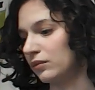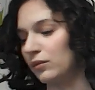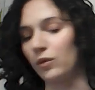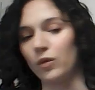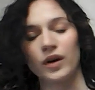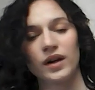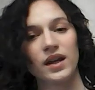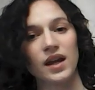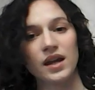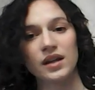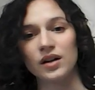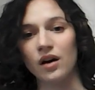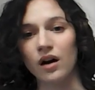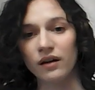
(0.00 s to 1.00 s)
working in
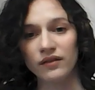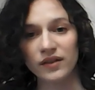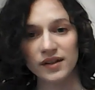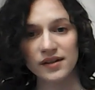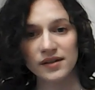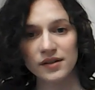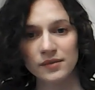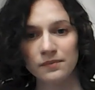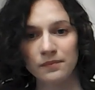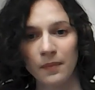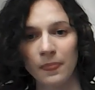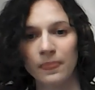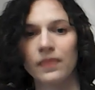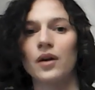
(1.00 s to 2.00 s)
an office,
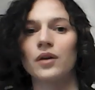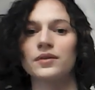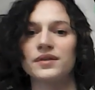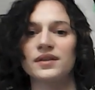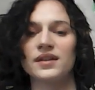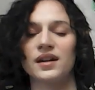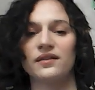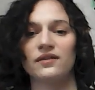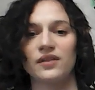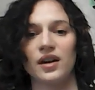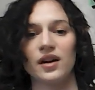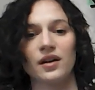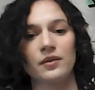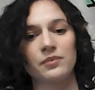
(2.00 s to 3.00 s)
those, if
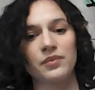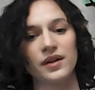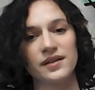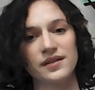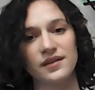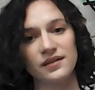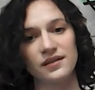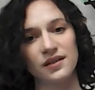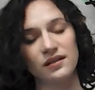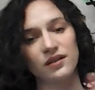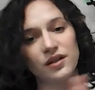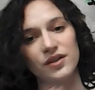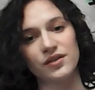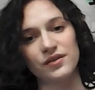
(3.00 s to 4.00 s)
they are present in a
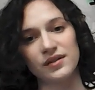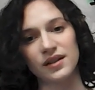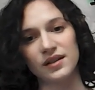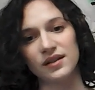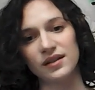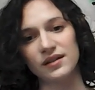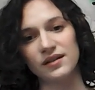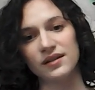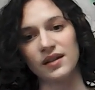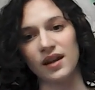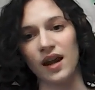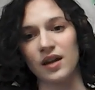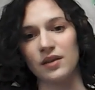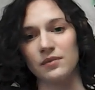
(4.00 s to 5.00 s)
larger sentence,
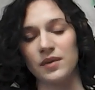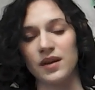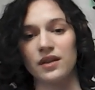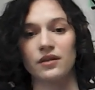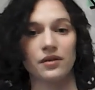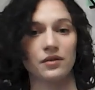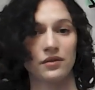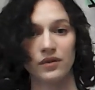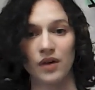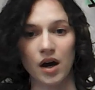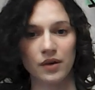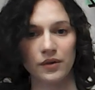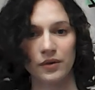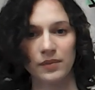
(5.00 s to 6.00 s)
can be their own
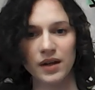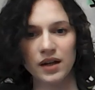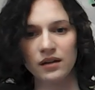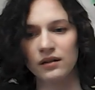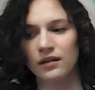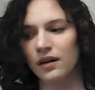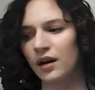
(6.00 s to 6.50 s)
thought grouping.